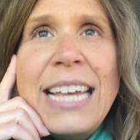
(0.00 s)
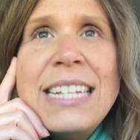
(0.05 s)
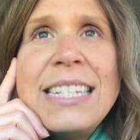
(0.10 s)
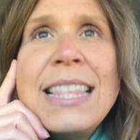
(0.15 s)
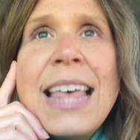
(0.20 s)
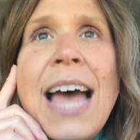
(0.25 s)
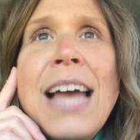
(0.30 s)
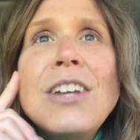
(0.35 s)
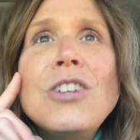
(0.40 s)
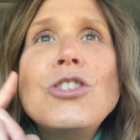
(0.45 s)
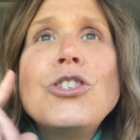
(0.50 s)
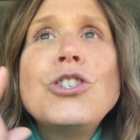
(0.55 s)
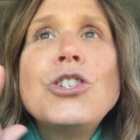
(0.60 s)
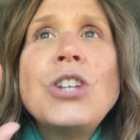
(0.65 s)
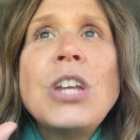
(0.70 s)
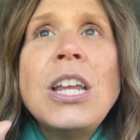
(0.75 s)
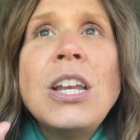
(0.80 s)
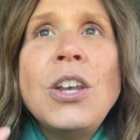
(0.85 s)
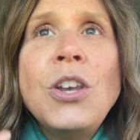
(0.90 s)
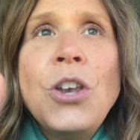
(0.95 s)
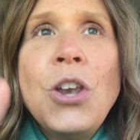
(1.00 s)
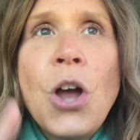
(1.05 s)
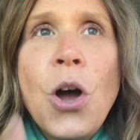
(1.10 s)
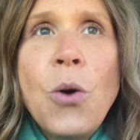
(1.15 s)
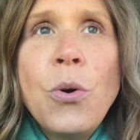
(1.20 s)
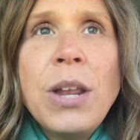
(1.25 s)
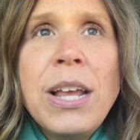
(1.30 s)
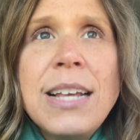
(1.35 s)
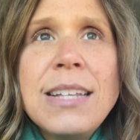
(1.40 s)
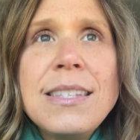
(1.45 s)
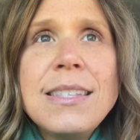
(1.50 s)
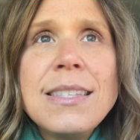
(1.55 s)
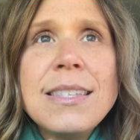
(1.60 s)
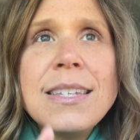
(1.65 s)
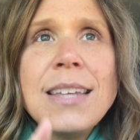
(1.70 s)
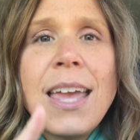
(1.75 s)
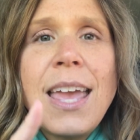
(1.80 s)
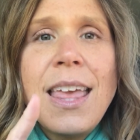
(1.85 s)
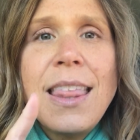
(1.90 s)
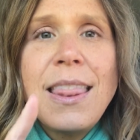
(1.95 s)
is that she
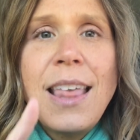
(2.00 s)
noticed